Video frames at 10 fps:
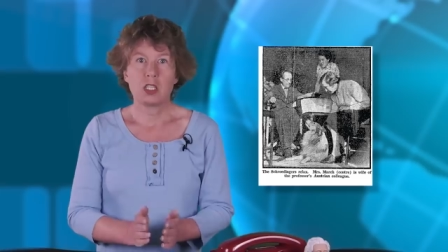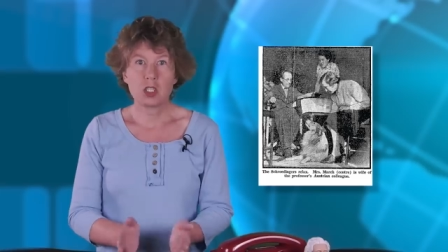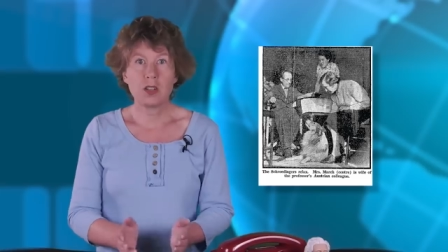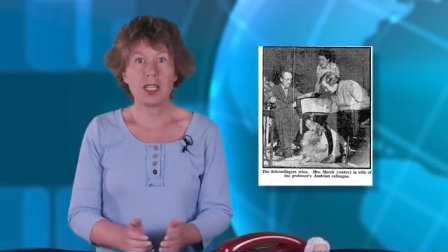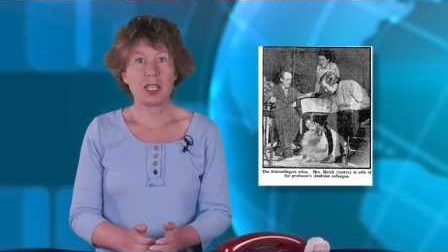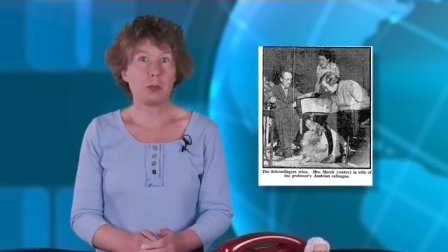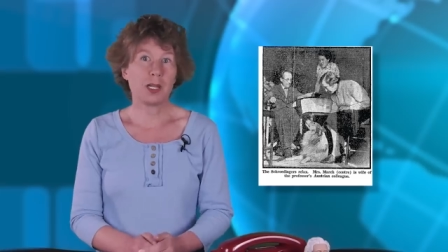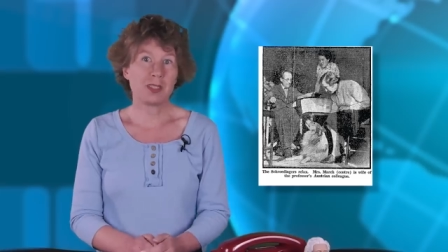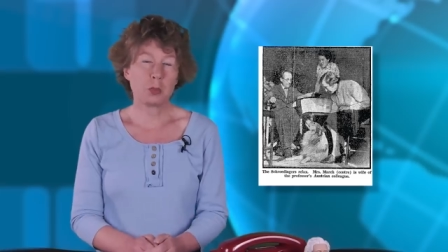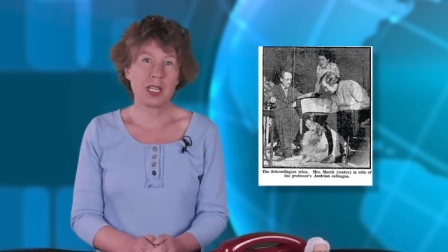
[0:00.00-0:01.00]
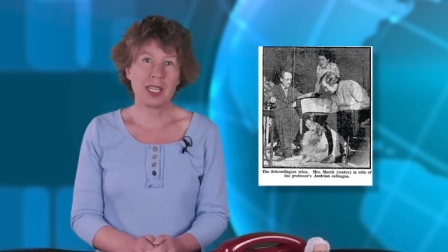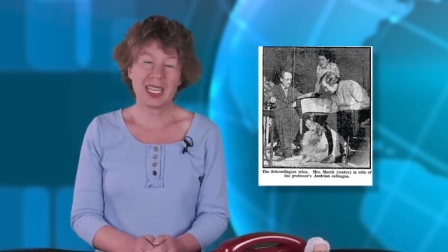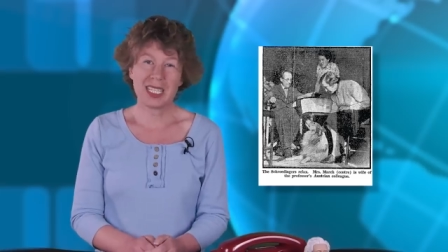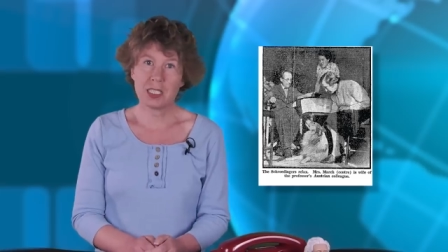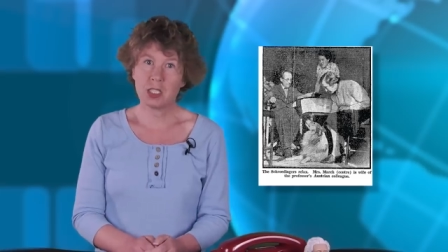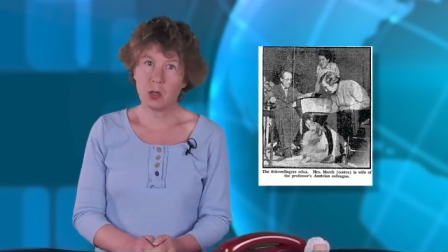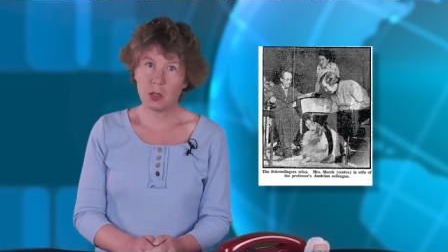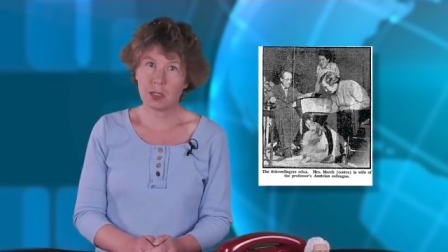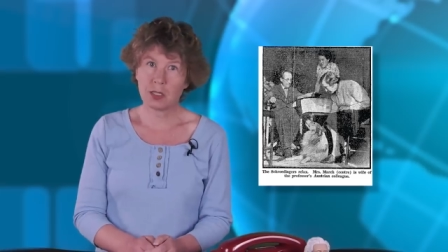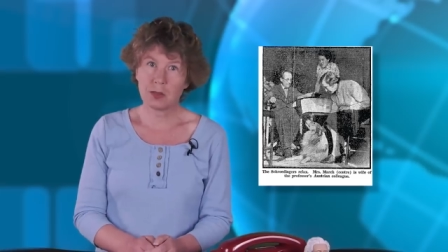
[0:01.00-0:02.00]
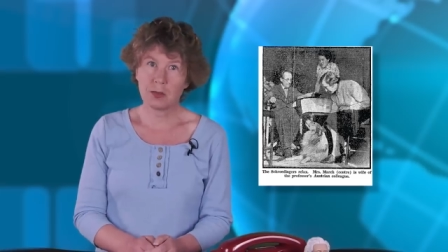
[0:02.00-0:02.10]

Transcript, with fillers: Schrödinger, by the way, had a dog.